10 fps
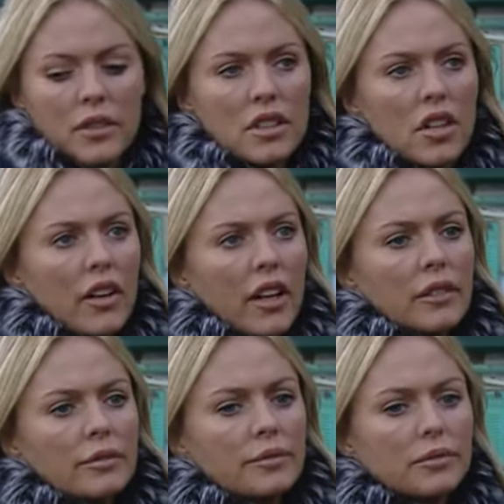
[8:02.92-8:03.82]
Sorry.
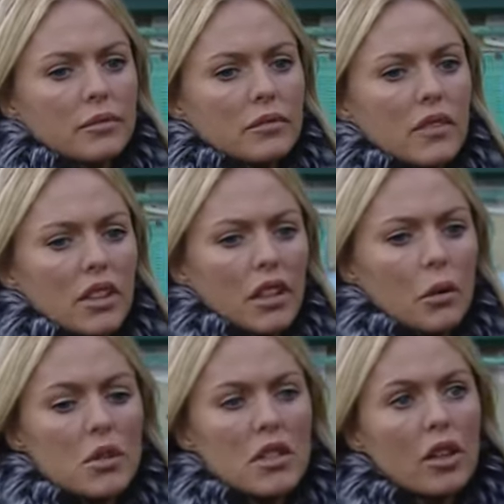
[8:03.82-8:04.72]
I
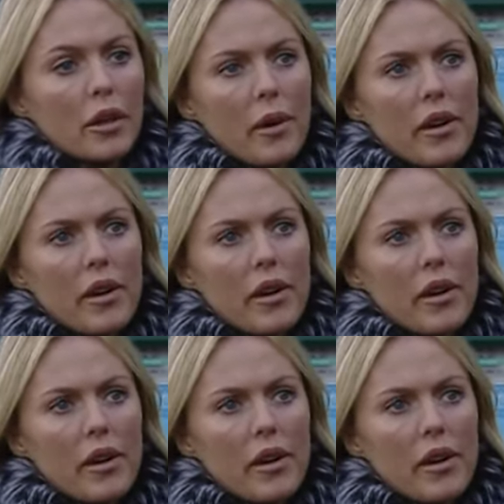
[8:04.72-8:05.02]
wasn't looking where I